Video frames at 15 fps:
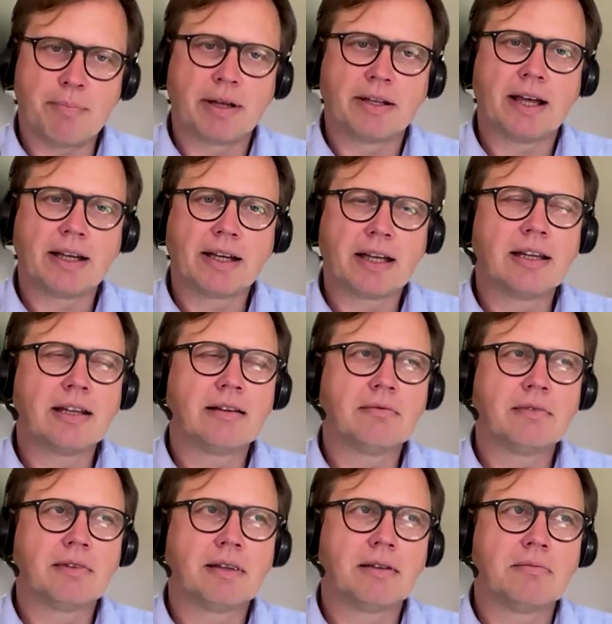But I can
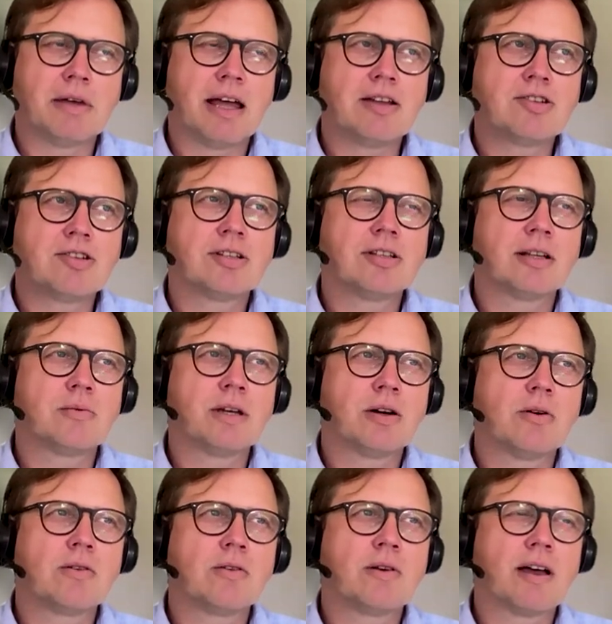imagine that
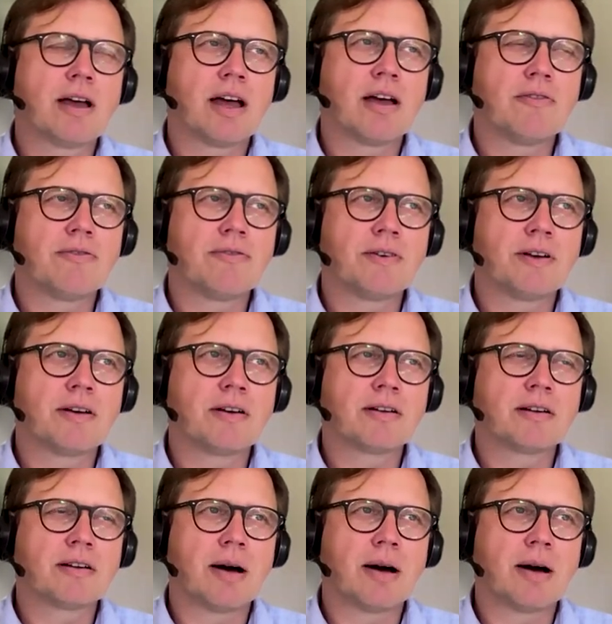we also have a